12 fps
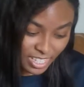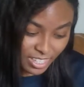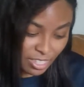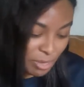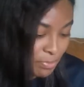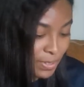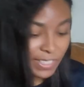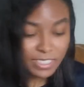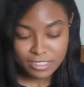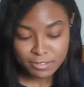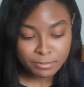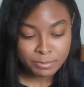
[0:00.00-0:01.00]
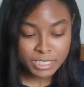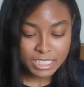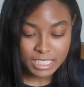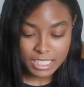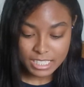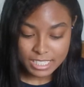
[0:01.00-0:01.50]
The best of
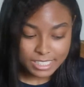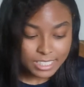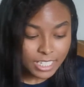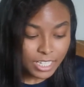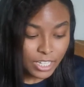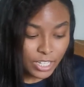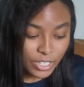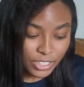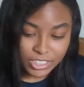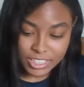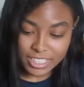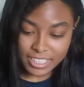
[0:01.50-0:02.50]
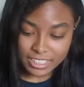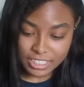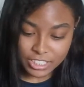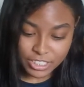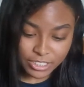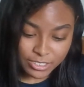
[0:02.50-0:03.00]
BTS on the Ellen
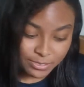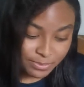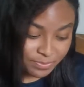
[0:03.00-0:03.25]
Show.